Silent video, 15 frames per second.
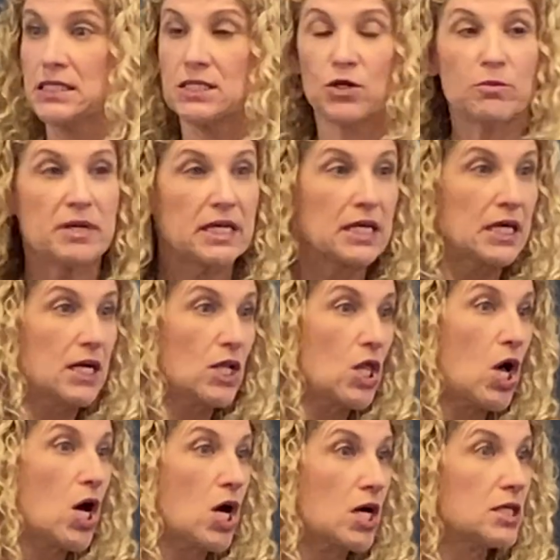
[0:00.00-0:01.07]
Nobody can get
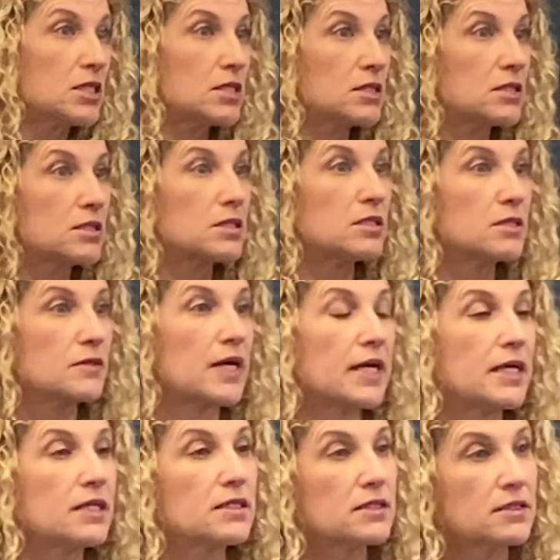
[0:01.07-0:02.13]
along,
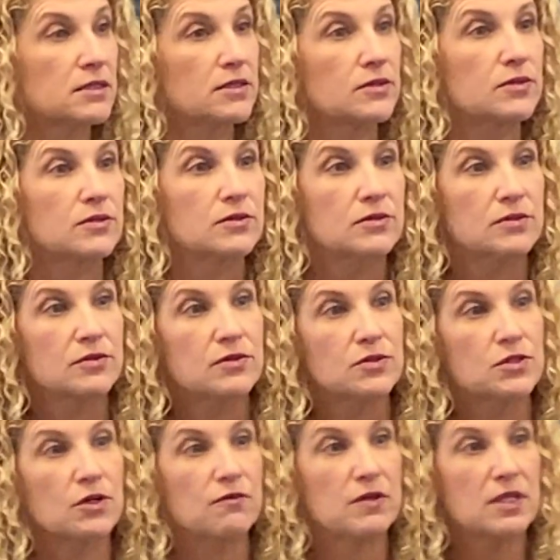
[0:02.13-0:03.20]
right?
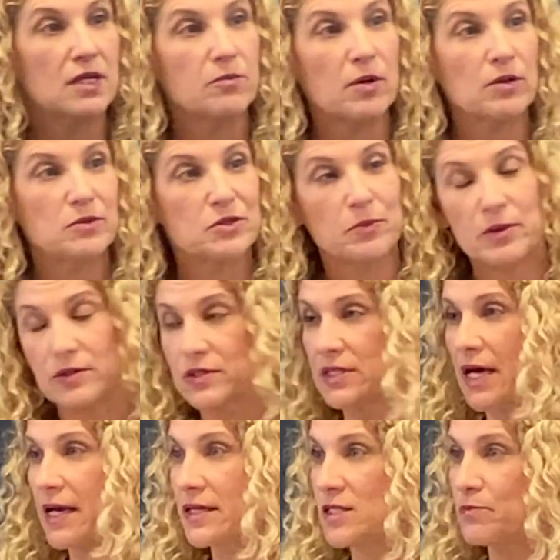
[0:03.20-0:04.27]
So if you think both both
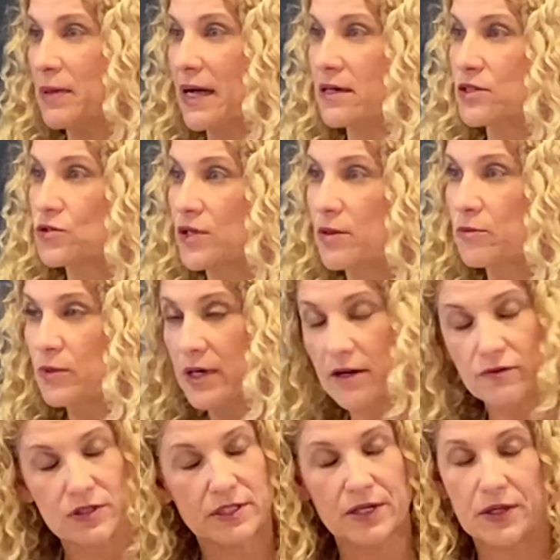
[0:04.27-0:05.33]
sides, Biden, Trump,
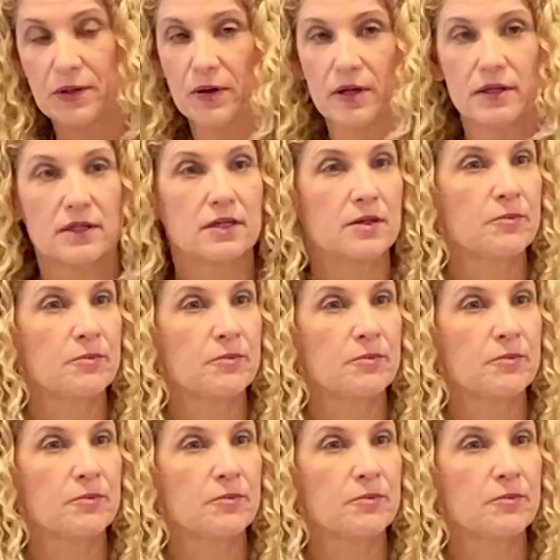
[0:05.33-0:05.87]
whatever side you're on,